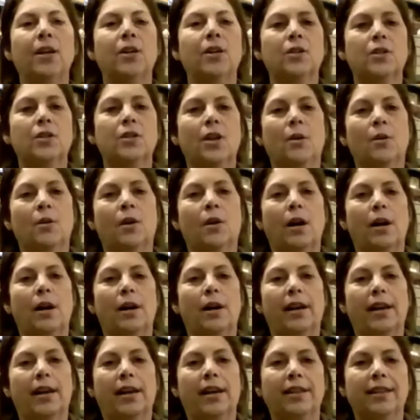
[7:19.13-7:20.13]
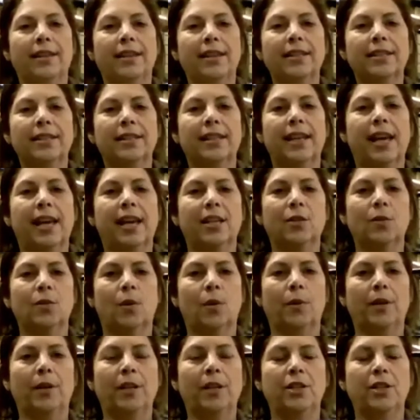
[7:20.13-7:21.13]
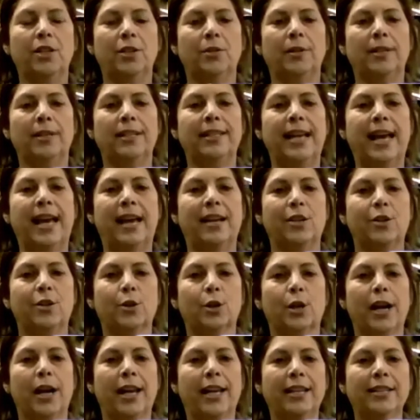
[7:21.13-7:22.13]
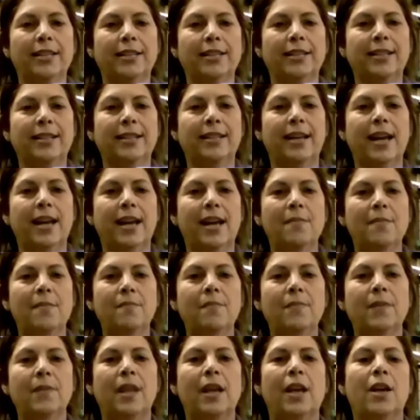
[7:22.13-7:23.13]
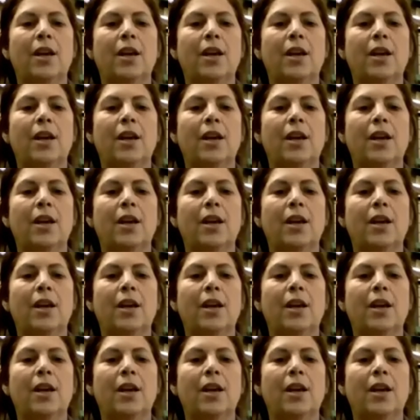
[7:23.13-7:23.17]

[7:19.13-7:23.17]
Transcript: So in this case, what we do is add trays to them.